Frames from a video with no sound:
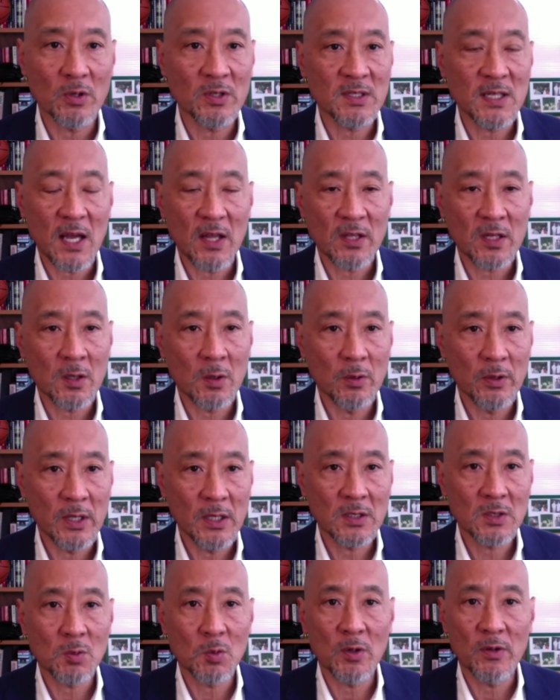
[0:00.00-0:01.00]
South
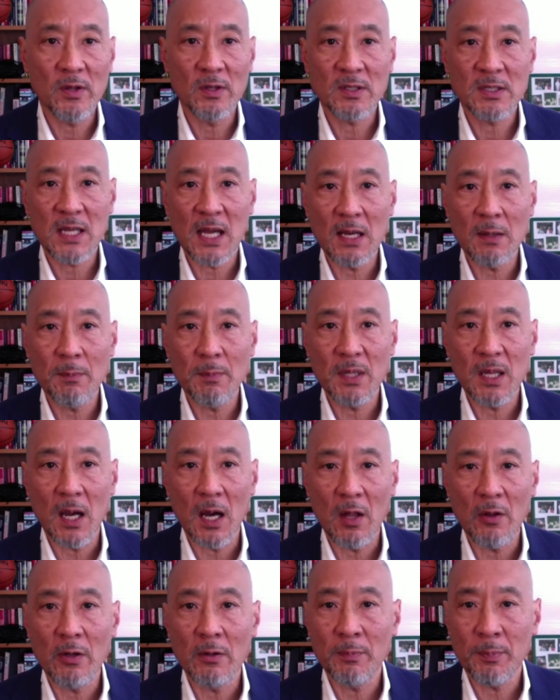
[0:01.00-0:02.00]
Korea's word. There's got to be
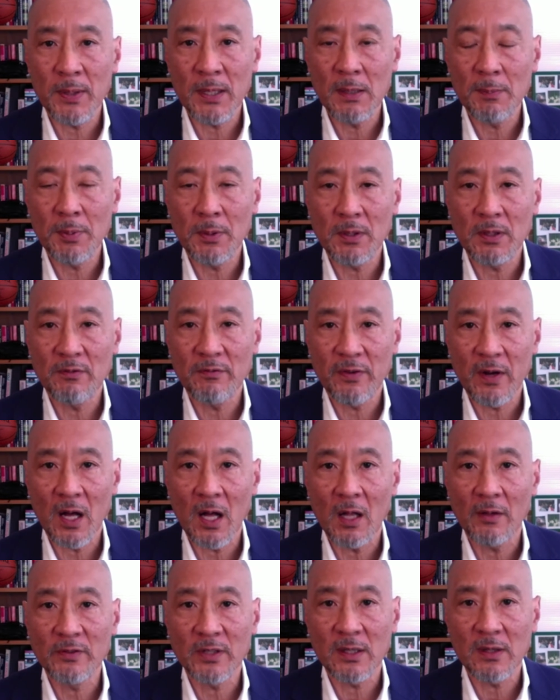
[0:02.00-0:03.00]
other people
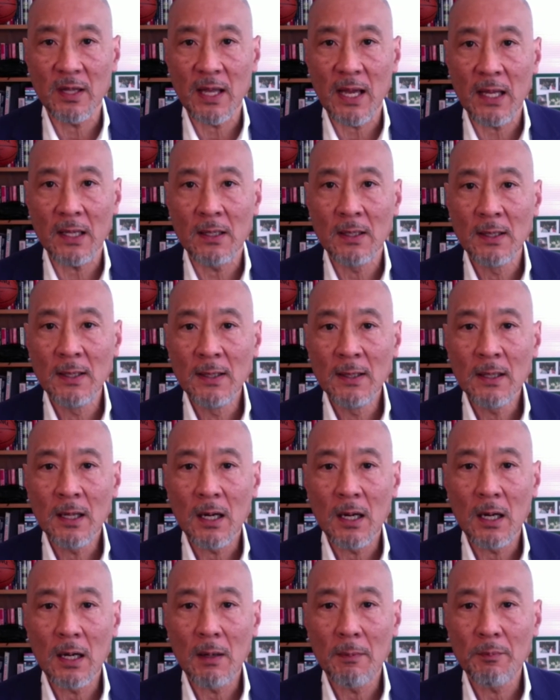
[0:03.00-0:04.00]
involved, and that
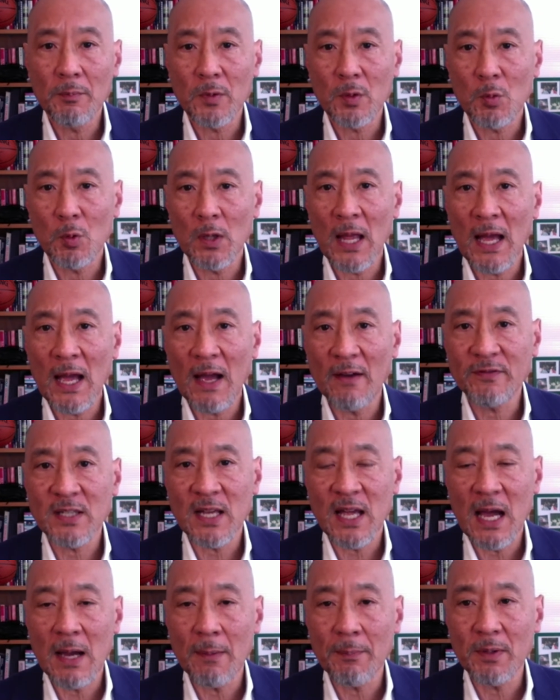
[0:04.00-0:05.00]
will have to
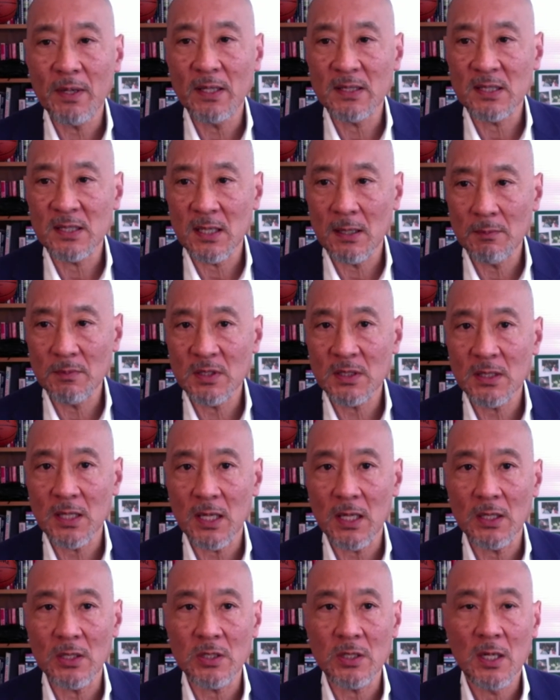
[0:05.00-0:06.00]
happen at some
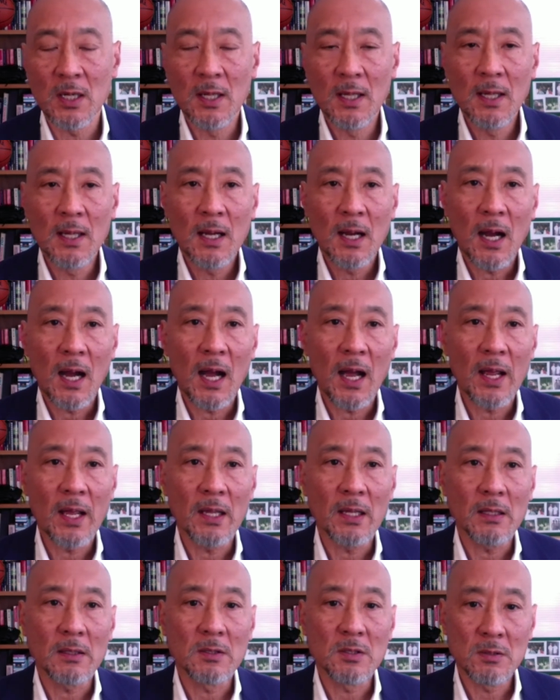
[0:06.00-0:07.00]
stage.
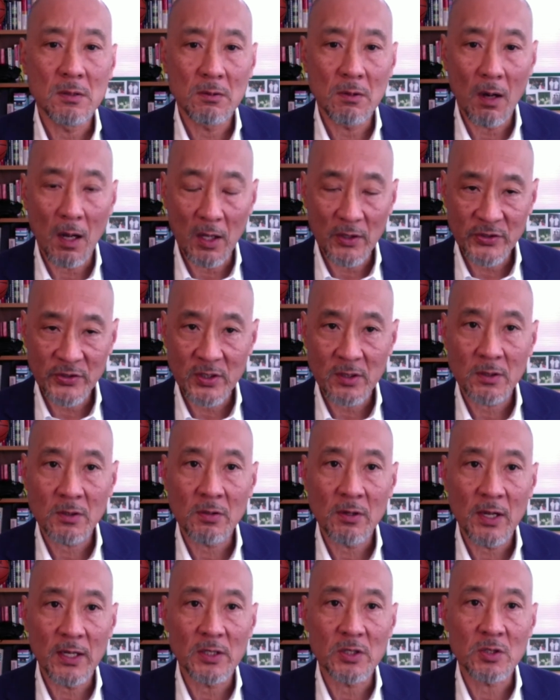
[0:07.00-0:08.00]
I do also
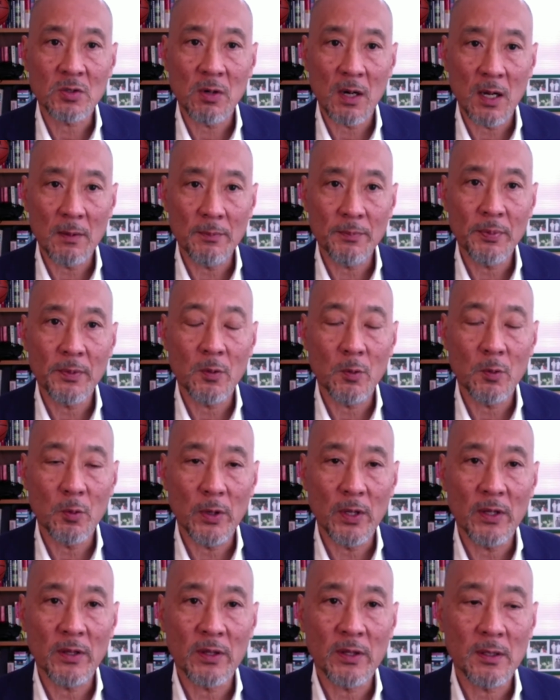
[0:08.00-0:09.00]
credit Trump
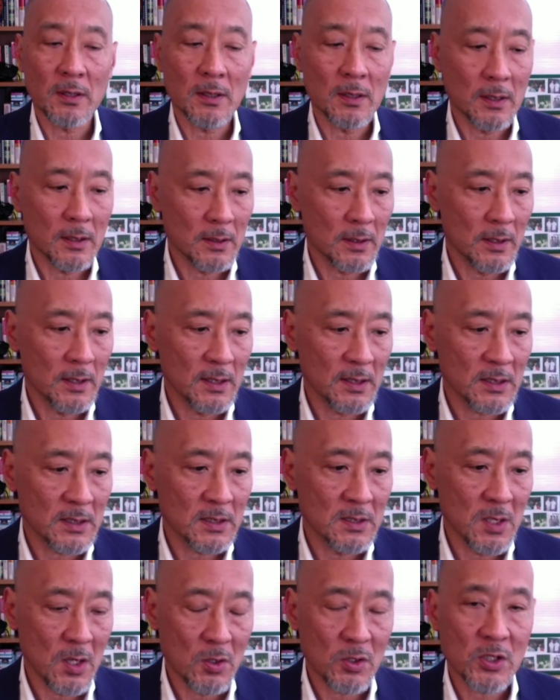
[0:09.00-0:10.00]
with this
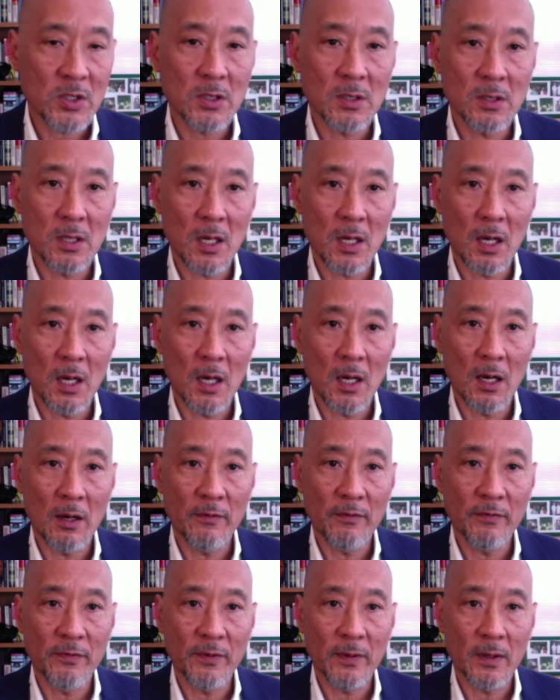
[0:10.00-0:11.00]
notion of